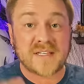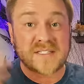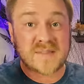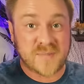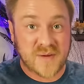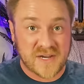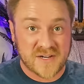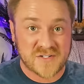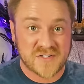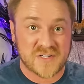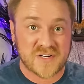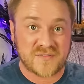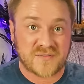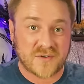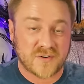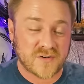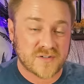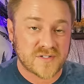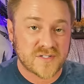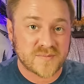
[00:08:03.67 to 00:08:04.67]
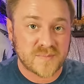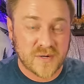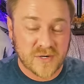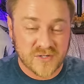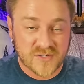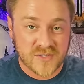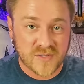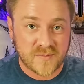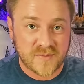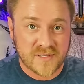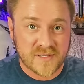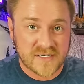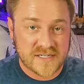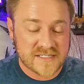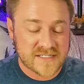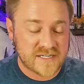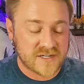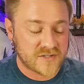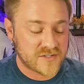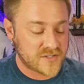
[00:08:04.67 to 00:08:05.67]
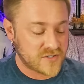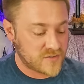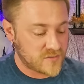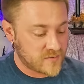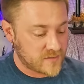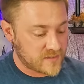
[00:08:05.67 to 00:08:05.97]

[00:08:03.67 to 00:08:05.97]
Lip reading: expansion of your spiritual abilities here too